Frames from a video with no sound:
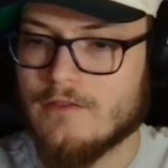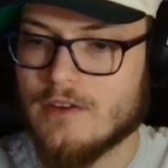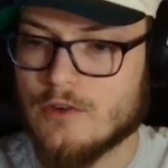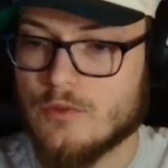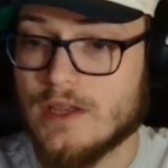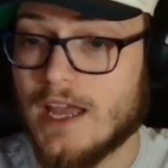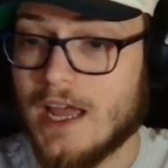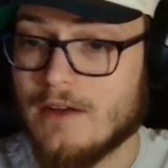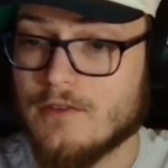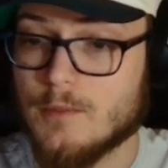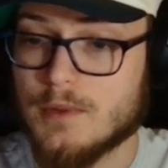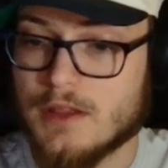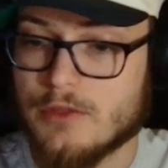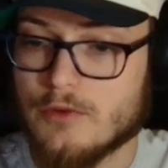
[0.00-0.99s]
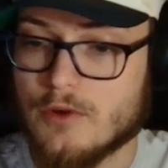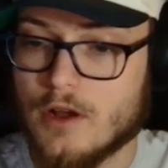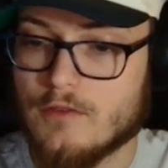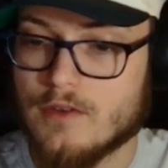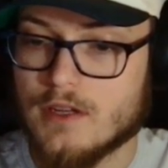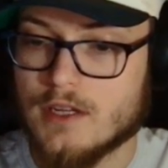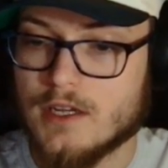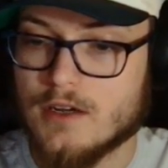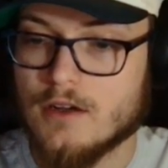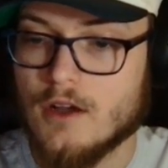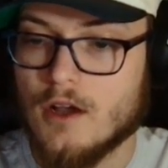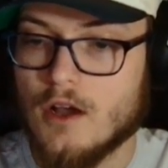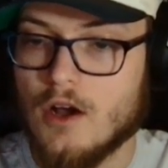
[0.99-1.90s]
And we have a plethora of it here